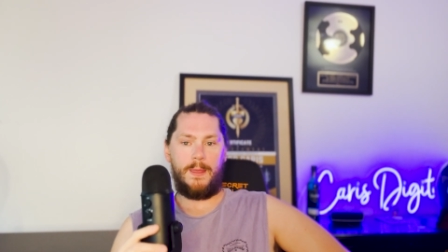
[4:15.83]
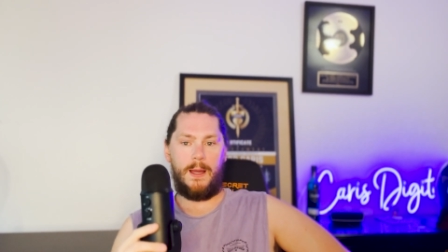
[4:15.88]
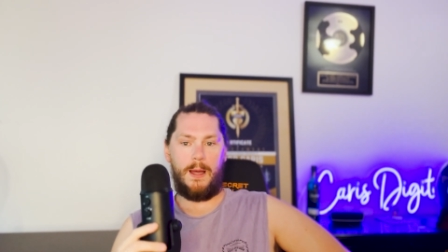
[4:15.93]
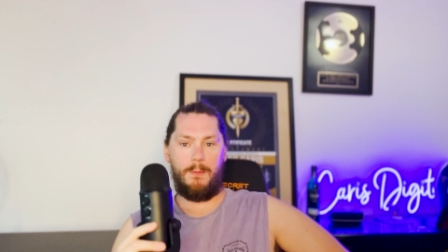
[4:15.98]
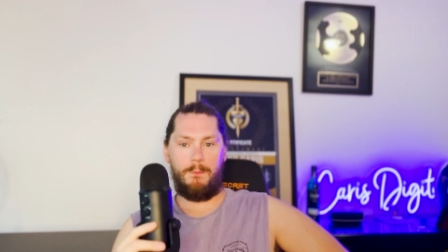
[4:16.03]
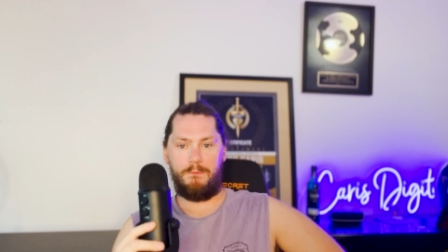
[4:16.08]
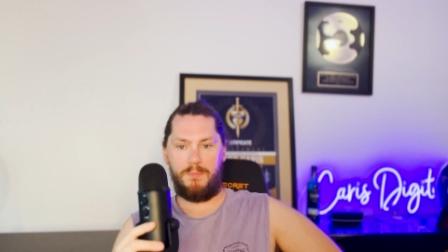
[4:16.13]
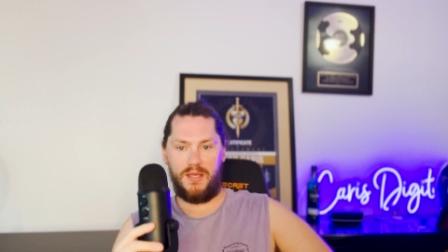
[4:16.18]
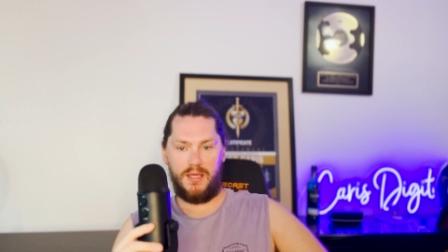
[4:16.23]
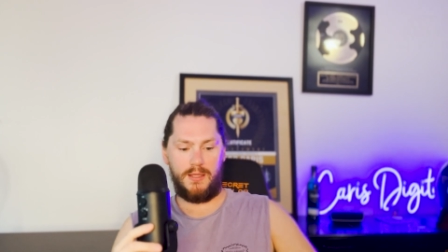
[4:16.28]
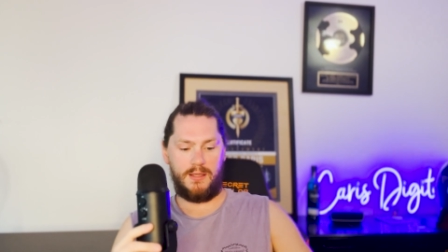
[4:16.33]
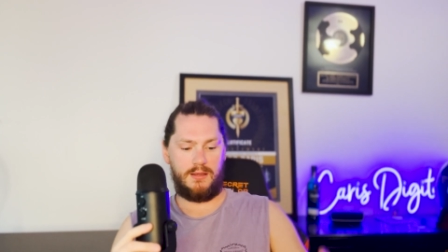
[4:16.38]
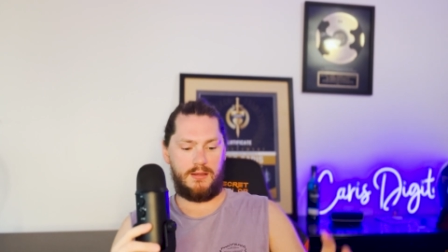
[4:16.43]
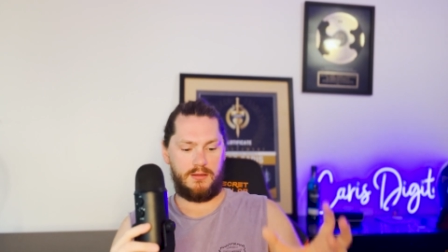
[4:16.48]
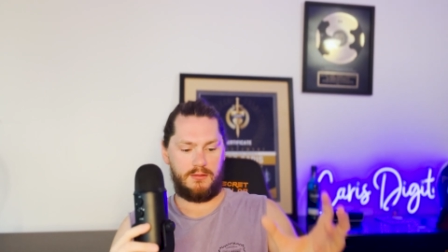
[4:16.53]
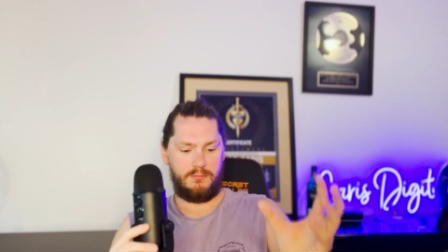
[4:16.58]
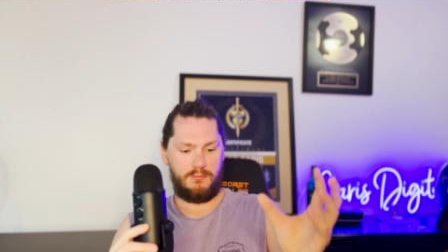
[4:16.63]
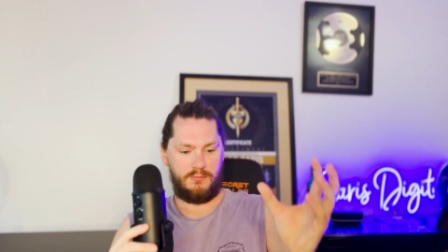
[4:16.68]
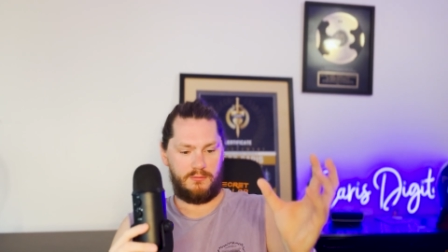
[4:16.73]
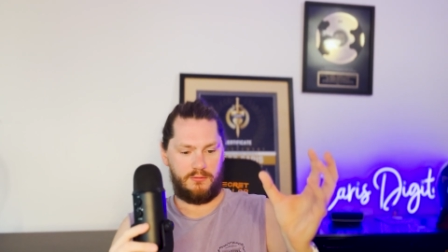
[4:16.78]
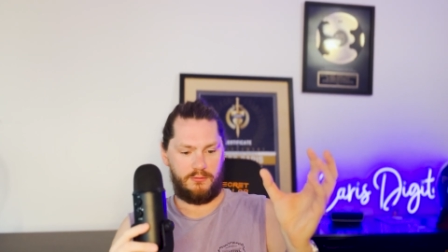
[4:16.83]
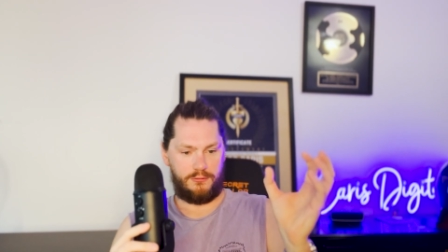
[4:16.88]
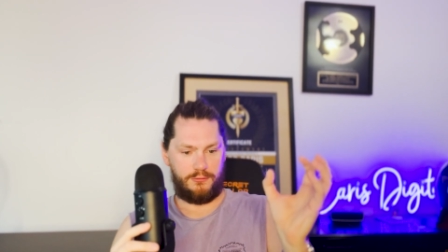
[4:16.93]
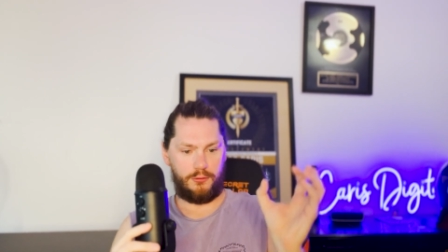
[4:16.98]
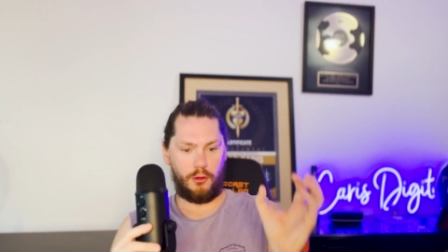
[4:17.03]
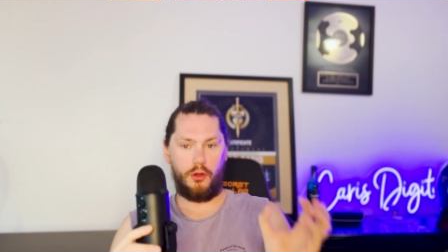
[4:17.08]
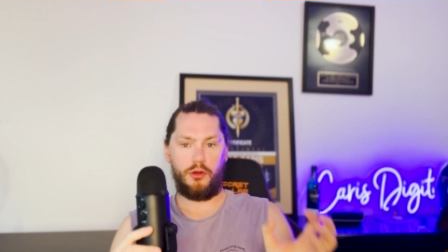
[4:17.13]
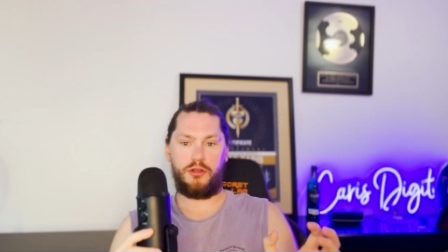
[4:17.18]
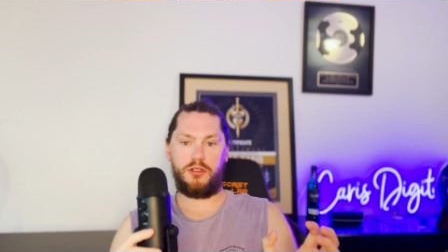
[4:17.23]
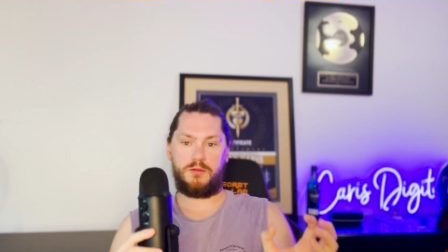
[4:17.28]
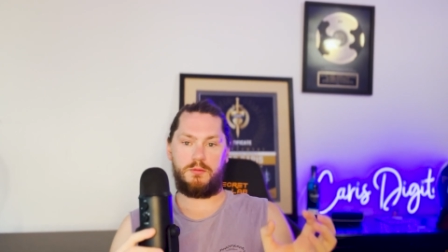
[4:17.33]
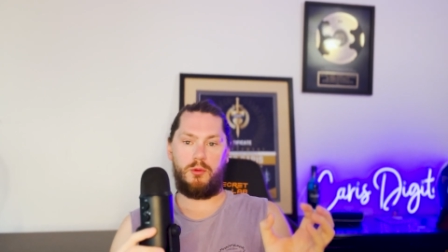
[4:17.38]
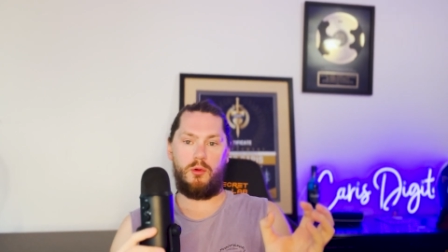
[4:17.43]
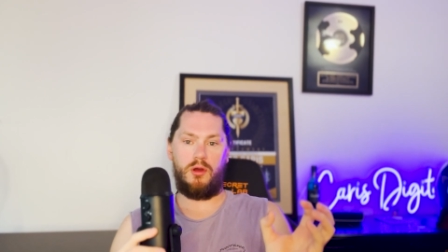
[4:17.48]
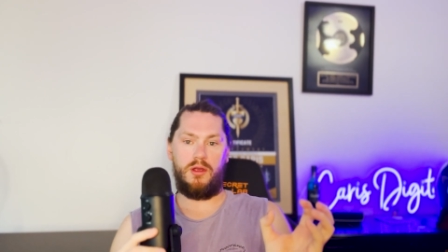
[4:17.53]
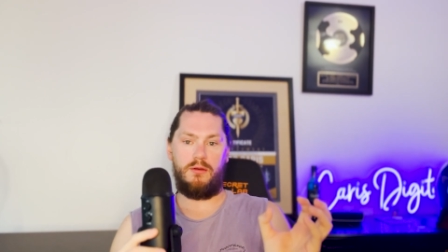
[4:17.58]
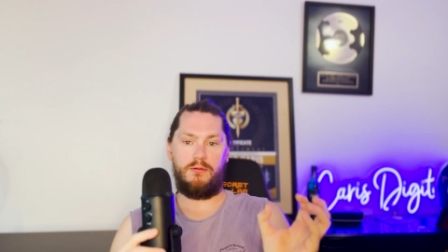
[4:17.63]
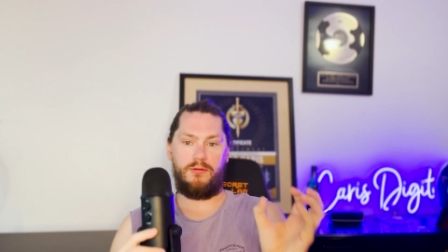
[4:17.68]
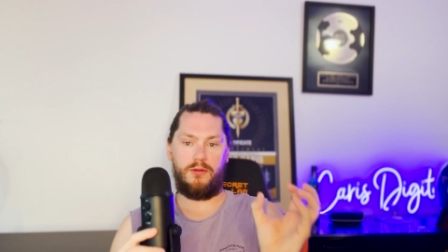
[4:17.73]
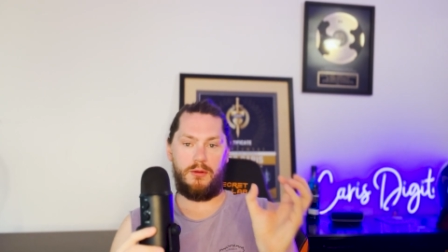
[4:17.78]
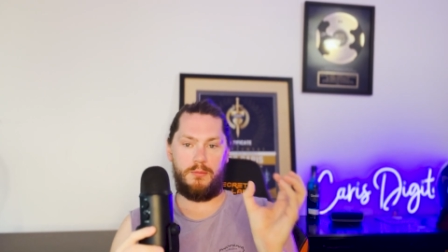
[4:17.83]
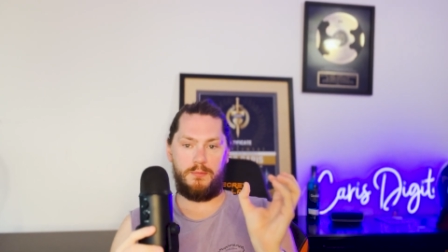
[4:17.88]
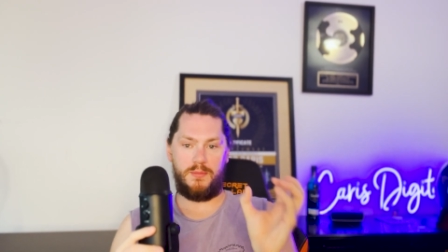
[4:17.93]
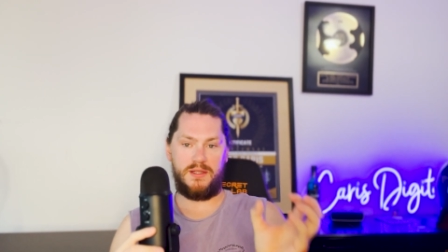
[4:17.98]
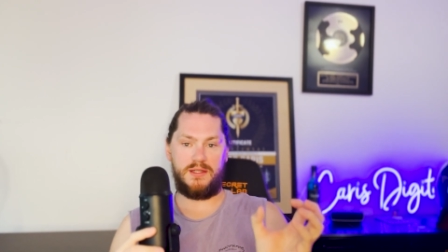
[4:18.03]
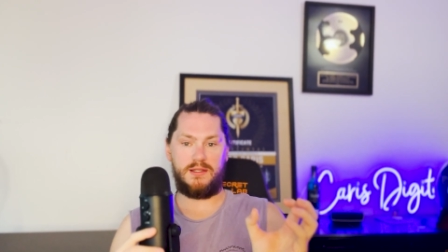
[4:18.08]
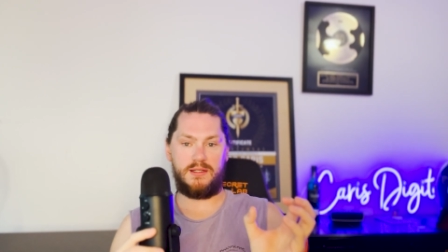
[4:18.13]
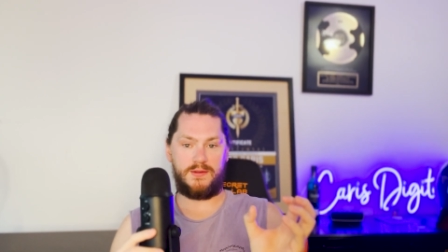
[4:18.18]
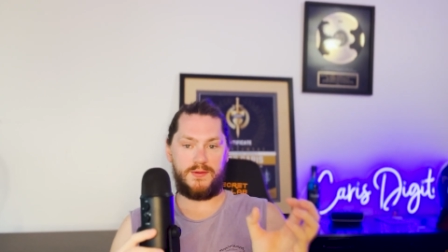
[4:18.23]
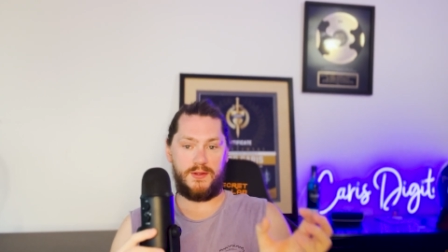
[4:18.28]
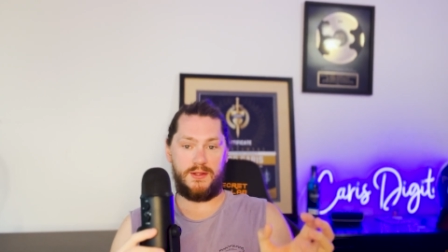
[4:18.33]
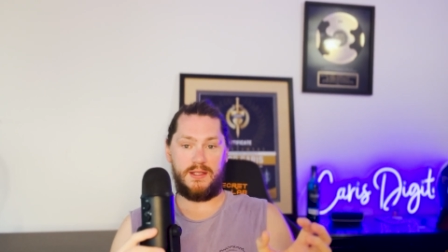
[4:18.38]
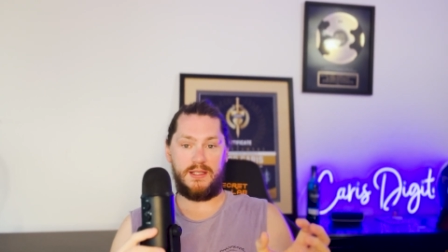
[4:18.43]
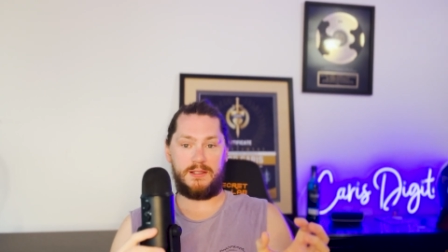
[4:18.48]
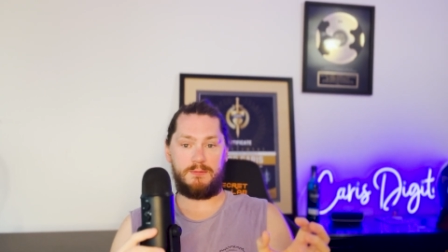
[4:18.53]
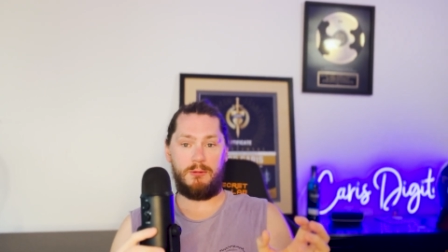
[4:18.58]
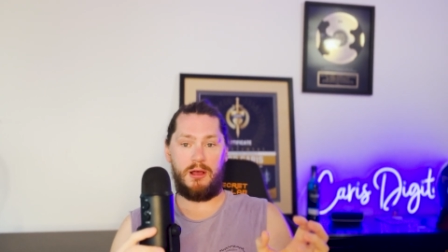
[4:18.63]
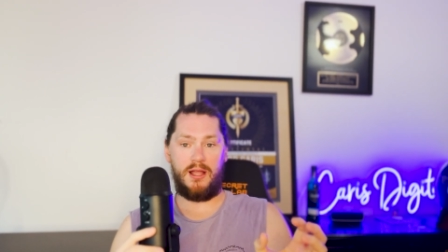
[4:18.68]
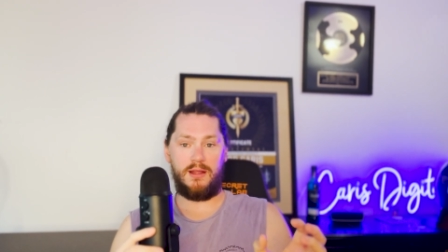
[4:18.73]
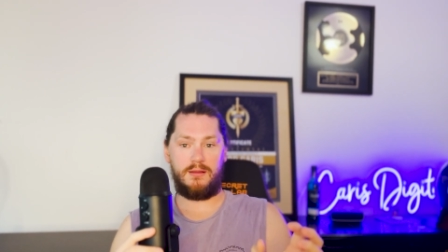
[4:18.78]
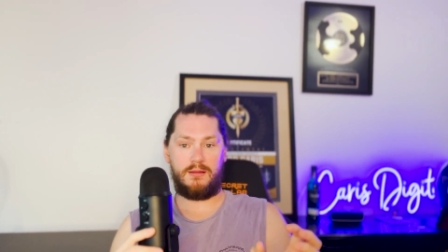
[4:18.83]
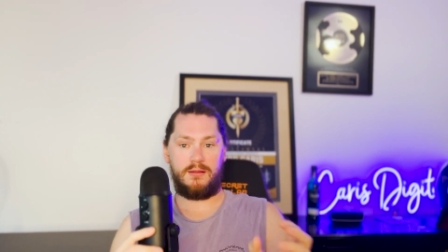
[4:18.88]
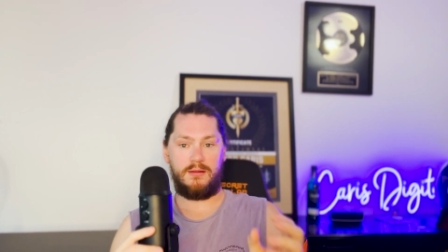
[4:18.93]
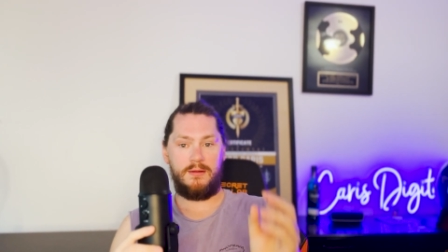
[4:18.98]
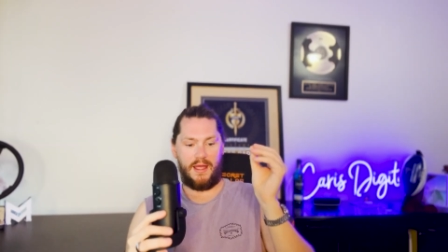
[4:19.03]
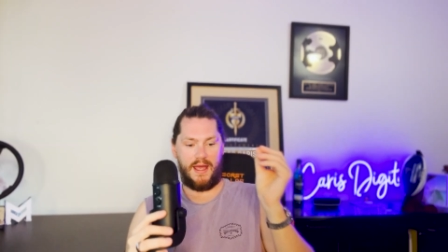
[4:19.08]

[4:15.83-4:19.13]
a big focus point for the business for this month